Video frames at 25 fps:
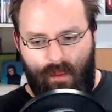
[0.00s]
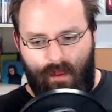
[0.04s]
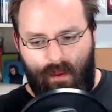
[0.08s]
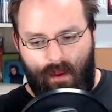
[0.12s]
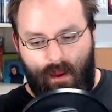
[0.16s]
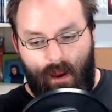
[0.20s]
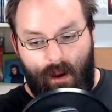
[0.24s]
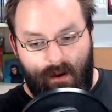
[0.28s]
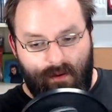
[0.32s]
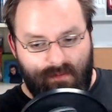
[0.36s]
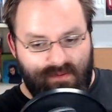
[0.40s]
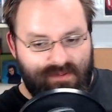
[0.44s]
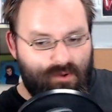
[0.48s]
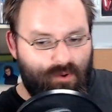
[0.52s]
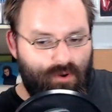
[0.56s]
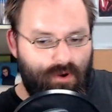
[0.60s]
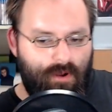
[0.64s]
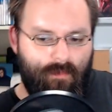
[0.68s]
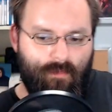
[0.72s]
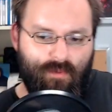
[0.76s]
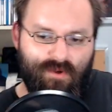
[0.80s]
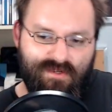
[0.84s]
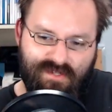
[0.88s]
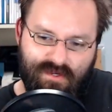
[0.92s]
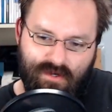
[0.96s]
All right, what's going on,
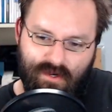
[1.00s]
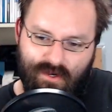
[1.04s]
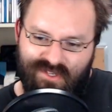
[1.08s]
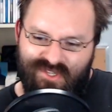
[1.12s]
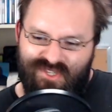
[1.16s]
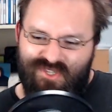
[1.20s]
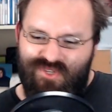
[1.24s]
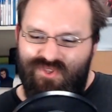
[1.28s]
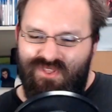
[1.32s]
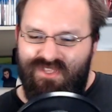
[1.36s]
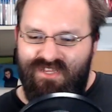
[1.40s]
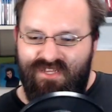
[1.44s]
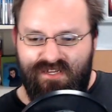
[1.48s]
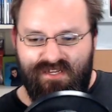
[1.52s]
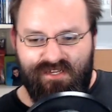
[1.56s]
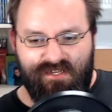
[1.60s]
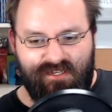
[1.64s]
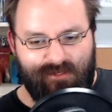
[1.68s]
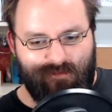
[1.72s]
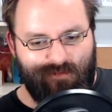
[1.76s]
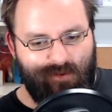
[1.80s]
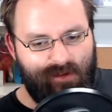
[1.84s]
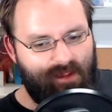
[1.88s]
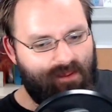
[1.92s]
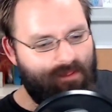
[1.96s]
boys and girls? So this
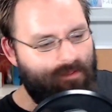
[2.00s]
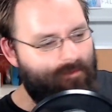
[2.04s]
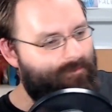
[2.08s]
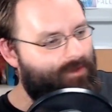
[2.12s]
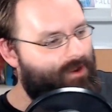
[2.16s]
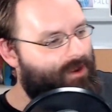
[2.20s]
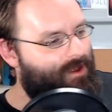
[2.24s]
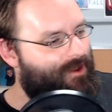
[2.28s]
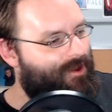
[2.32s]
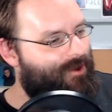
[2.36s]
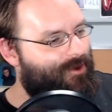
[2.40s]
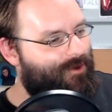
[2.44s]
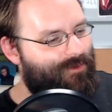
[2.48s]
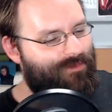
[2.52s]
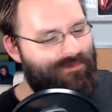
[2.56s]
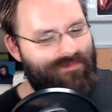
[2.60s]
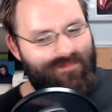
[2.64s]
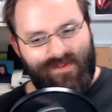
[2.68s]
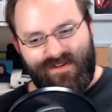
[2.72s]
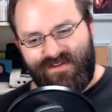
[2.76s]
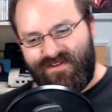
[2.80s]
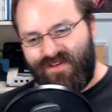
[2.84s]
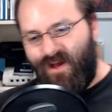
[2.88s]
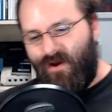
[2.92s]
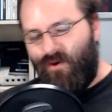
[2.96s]
particular video,
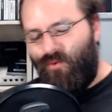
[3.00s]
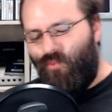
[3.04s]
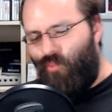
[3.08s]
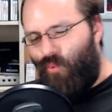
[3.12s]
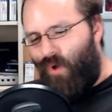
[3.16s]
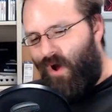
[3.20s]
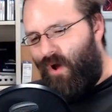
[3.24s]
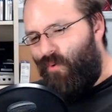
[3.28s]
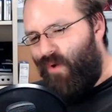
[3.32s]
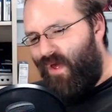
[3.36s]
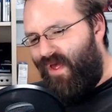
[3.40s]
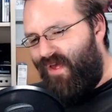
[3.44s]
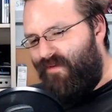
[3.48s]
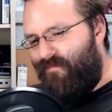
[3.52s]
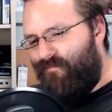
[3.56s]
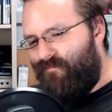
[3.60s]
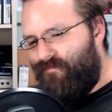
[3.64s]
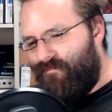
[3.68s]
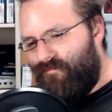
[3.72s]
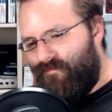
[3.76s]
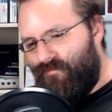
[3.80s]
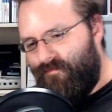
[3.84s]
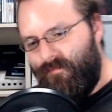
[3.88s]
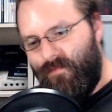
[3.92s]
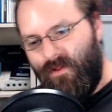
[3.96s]
let's talk Huawei,
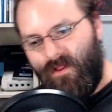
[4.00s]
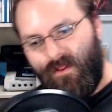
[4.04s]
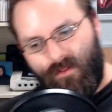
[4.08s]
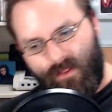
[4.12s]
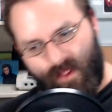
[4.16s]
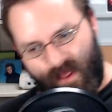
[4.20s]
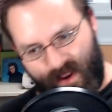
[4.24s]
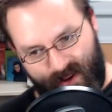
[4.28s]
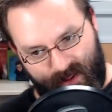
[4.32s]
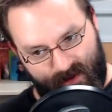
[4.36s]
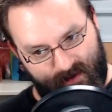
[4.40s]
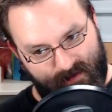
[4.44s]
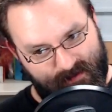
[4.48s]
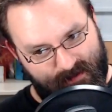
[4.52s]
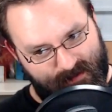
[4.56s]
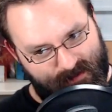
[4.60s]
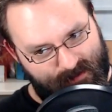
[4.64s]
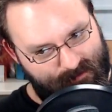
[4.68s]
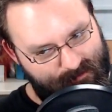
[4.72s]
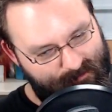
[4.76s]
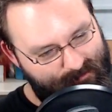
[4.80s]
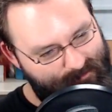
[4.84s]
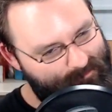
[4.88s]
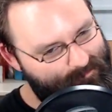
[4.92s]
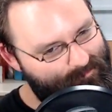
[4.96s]
Linux,
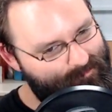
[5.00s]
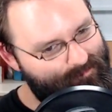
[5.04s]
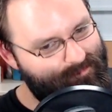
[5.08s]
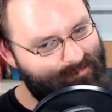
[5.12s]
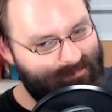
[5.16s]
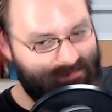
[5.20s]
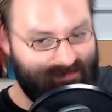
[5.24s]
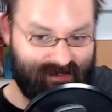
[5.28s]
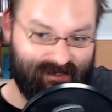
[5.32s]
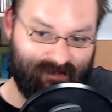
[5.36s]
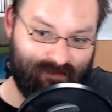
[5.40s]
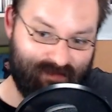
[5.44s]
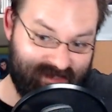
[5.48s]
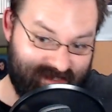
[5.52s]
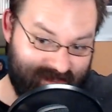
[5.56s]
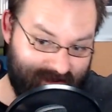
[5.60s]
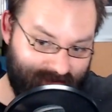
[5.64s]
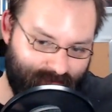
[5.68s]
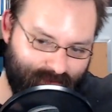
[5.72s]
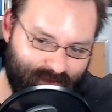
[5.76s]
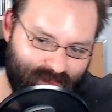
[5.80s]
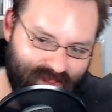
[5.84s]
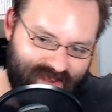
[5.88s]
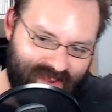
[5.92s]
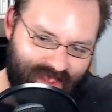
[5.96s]

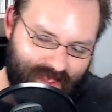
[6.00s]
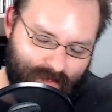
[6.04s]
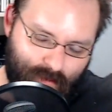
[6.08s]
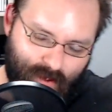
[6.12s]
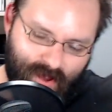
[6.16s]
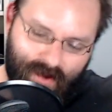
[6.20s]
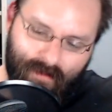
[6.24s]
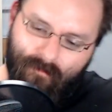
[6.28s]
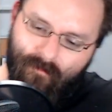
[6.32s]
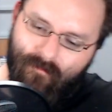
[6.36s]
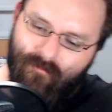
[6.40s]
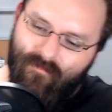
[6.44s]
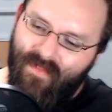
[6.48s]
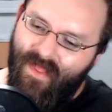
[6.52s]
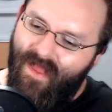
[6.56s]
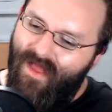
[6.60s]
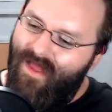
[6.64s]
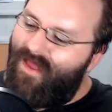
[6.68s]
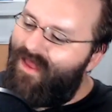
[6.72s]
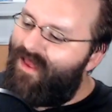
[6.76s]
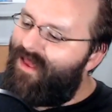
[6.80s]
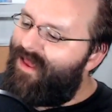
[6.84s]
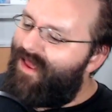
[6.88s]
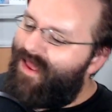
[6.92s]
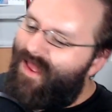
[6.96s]
specifically Deepin,
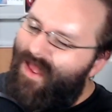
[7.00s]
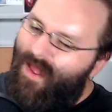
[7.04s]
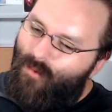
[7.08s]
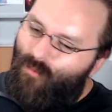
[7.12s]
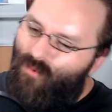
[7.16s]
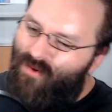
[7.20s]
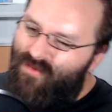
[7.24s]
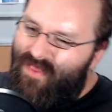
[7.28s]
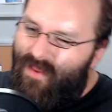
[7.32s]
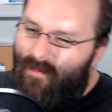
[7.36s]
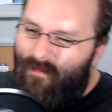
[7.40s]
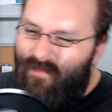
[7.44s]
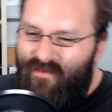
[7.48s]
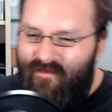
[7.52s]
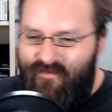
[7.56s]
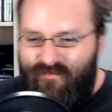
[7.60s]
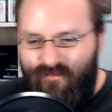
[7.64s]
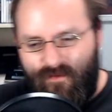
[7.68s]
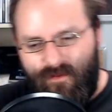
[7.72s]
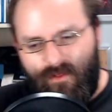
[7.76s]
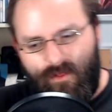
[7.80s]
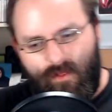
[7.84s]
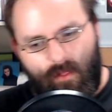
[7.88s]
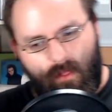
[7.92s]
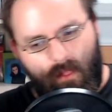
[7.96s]
and what that means for
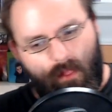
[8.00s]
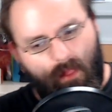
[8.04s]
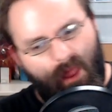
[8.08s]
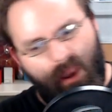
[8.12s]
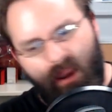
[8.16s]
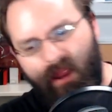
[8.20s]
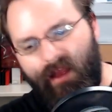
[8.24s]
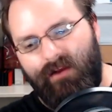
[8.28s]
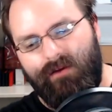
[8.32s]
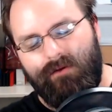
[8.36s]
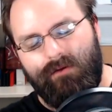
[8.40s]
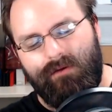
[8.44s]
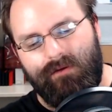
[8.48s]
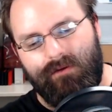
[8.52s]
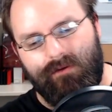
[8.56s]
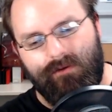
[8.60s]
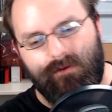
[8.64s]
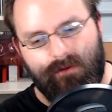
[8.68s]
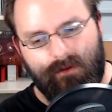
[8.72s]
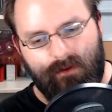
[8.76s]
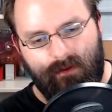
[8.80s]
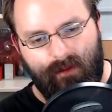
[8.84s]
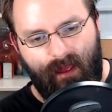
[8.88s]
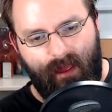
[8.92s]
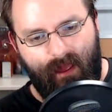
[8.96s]
Linux
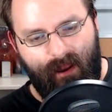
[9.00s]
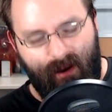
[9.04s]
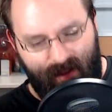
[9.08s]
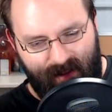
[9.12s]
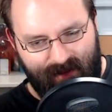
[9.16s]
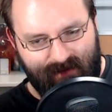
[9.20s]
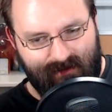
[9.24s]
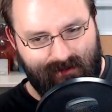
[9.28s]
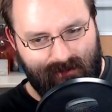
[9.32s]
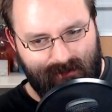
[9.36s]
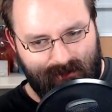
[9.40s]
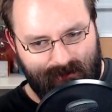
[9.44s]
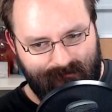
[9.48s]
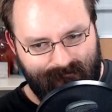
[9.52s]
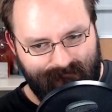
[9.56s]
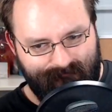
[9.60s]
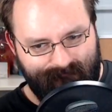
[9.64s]
and us.